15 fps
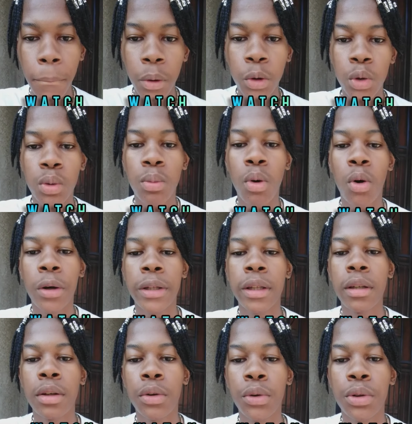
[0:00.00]
Good
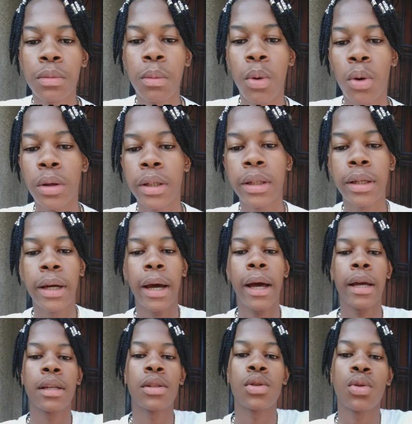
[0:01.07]
morning,
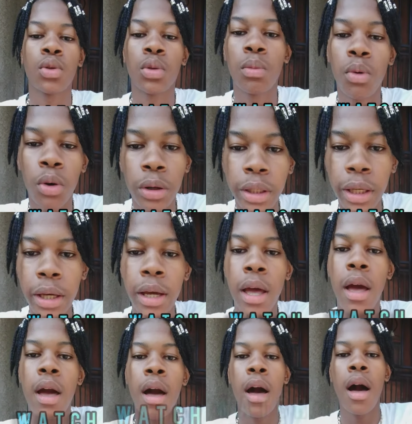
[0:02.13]
guys. Good morning.
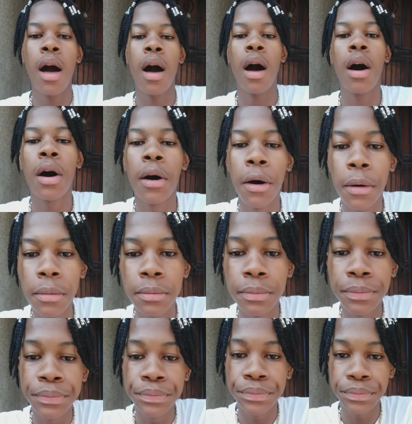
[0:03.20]

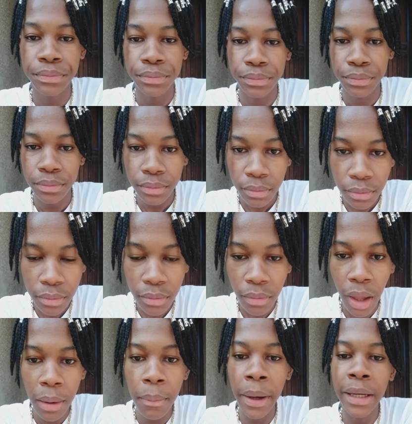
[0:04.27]
Um,
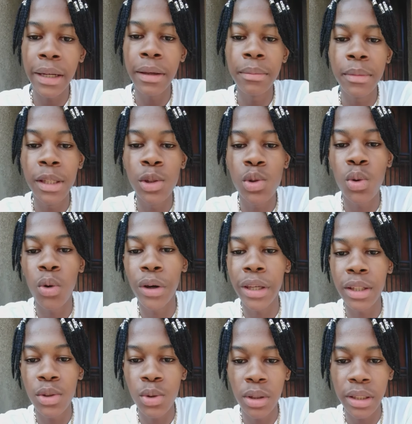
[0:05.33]
my name is
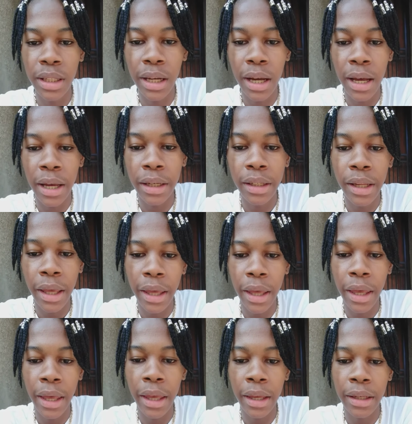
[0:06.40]
Kaygotskills,
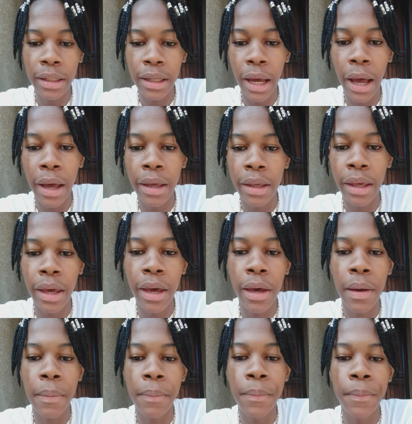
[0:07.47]
and I
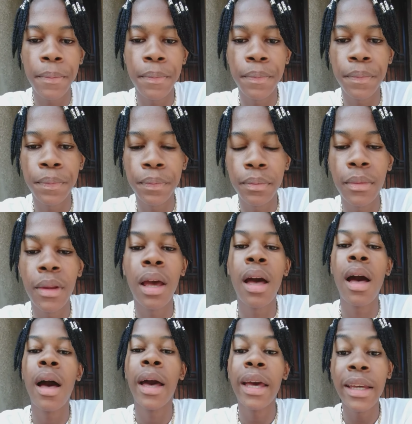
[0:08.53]
am
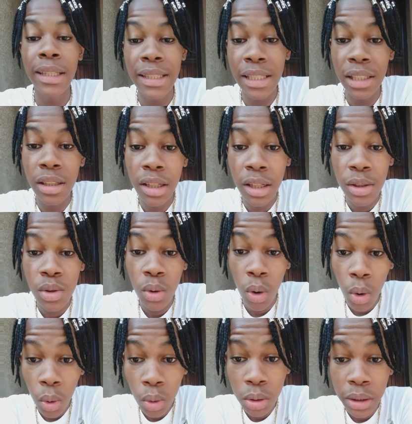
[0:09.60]
18 years
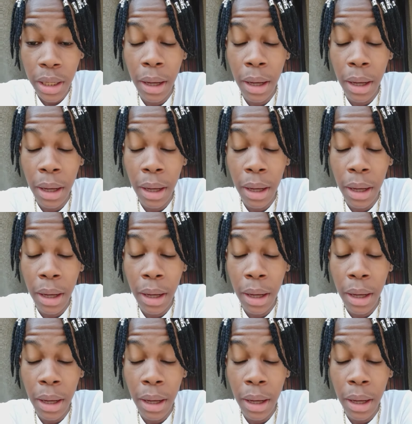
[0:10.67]
old.